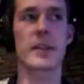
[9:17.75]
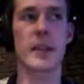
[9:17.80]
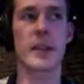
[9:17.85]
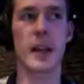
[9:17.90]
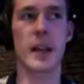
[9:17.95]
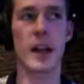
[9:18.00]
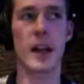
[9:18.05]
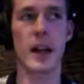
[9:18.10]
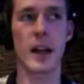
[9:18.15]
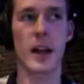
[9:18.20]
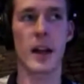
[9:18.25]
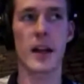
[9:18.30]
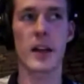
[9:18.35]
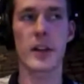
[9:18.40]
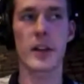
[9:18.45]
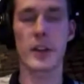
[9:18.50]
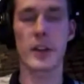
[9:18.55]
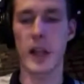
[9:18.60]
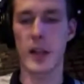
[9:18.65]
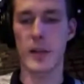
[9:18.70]
Uh, you're
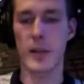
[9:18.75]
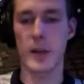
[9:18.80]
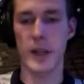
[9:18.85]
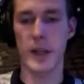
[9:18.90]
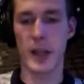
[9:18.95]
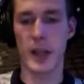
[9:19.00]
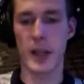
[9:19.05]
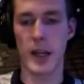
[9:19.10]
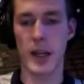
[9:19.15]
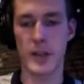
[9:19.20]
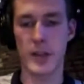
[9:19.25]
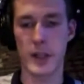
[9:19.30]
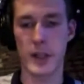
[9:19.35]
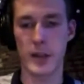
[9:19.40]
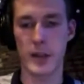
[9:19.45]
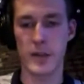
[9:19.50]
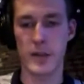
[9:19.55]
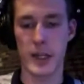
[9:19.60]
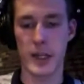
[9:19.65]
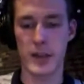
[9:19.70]
an independent contractor for
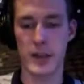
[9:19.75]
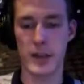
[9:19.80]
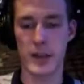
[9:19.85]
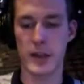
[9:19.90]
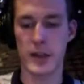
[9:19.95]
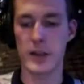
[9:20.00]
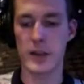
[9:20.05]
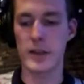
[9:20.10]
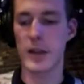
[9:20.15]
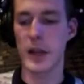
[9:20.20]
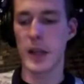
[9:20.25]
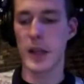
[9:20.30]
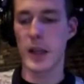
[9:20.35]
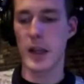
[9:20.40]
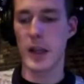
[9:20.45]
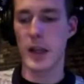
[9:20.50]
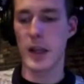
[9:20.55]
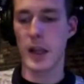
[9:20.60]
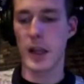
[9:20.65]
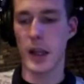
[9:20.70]
TechStars,
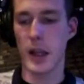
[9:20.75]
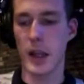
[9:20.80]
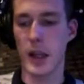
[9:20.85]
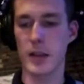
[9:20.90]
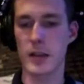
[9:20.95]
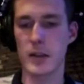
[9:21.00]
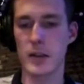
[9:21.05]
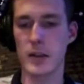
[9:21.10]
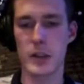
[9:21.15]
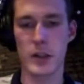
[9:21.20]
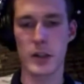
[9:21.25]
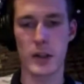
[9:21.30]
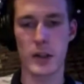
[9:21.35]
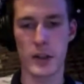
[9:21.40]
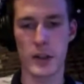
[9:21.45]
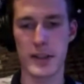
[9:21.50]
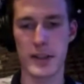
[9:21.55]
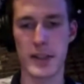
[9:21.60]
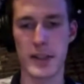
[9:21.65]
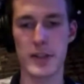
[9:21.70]
and you're you're
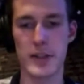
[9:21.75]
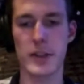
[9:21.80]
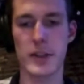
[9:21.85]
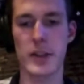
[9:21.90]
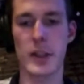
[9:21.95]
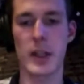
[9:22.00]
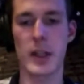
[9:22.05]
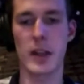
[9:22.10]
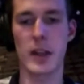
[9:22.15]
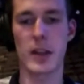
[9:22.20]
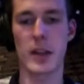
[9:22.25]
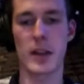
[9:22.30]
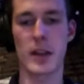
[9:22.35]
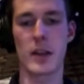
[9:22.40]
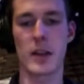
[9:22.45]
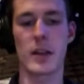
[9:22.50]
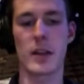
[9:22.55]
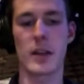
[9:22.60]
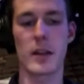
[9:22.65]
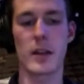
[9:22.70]
essentially
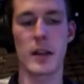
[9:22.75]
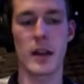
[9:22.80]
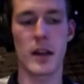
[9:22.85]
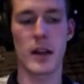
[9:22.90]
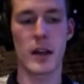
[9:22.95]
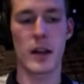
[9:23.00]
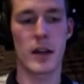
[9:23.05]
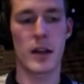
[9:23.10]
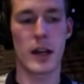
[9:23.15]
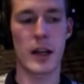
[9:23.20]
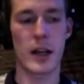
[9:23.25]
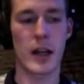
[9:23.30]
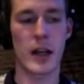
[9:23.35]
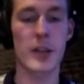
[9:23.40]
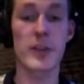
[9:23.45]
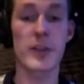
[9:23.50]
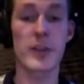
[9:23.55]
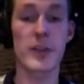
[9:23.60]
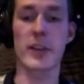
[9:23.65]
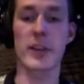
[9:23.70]
uh, a
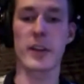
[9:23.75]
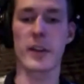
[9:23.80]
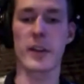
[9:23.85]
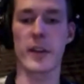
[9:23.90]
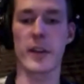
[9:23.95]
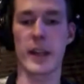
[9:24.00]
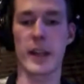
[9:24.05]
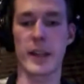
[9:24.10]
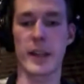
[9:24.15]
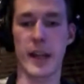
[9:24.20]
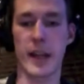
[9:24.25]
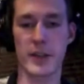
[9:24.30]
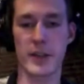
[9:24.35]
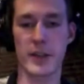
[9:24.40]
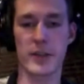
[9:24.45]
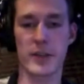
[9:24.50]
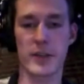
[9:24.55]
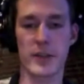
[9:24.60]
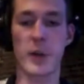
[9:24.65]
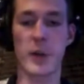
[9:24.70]
contractor that TechStars has
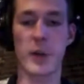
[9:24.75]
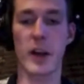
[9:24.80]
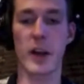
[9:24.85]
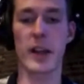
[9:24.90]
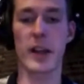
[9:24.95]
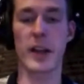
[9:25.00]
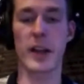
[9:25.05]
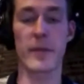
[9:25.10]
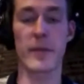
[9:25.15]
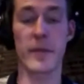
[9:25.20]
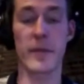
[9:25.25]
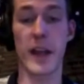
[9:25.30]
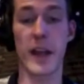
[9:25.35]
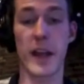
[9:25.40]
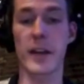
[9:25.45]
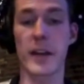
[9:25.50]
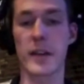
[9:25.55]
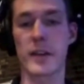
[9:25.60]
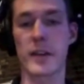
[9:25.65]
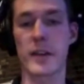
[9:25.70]
brought in and vetted
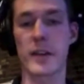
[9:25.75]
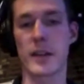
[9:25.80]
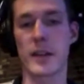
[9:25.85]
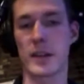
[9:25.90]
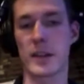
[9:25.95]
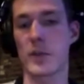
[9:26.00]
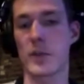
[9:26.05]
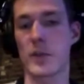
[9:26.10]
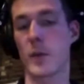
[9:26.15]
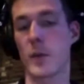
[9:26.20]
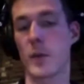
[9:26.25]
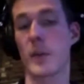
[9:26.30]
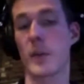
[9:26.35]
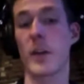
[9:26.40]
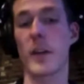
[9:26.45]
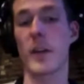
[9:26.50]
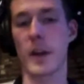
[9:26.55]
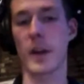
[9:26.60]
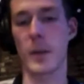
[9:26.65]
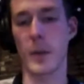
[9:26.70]
to work with all the
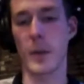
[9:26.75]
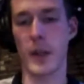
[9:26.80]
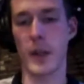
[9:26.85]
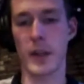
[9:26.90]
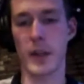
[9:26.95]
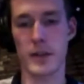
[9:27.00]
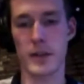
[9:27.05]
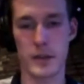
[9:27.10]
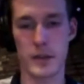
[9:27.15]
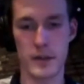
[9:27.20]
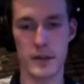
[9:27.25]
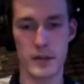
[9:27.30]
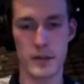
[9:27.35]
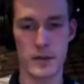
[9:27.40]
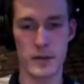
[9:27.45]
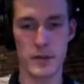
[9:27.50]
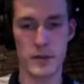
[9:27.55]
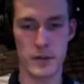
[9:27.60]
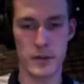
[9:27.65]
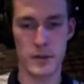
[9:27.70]
companies.
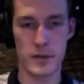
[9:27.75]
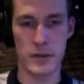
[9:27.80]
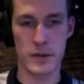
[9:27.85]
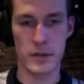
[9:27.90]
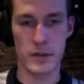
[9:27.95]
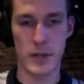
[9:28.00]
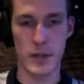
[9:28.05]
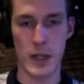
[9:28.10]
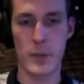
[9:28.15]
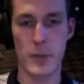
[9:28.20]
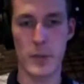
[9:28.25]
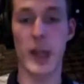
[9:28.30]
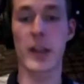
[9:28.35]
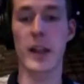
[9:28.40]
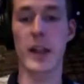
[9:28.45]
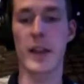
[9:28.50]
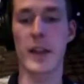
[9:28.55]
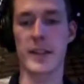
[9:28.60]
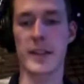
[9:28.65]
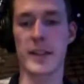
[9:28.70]
But at
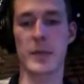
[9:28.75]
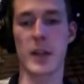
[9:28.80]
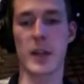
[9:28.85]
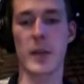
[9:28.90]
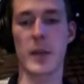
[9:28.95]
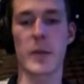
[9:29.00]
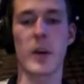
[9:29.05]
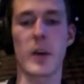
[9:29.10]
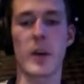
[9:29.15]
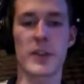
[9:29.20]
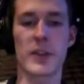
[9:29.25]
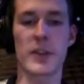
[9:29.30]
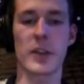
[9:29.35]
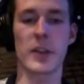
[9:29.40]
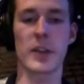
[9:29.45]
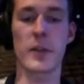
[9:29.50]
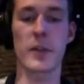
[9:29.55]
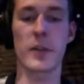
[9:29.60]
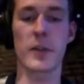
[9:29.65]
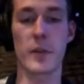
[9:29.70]
the same time, you also go
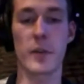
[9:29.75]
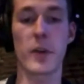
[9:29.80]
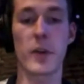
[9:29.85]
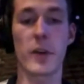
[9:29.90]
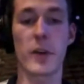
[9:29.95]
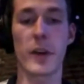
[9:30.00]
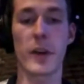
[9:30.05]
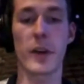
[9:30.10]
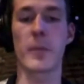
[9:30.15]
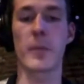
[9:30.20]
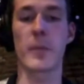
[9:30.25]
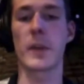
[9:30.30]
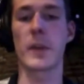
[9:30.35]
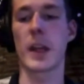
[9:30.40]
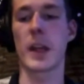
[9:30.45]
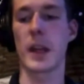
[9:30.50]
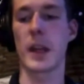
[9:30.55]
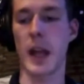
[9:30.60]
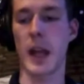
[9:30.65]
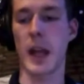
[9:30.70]
through the program
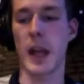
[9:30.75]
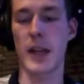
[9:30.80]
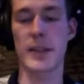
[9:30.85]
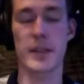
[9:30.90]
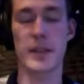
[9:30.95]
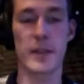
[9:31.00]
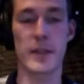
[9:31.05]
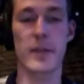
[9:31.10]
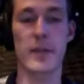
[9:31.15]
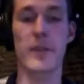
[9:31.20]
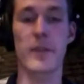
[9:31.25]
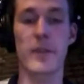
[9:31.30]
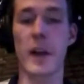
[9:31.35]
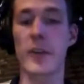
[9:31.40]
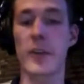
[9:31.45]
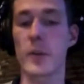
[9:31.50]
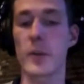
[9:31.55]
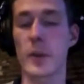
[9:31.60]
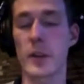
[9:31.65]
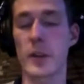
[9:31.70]
as if a founder
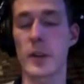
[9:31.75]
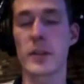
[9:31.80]
would.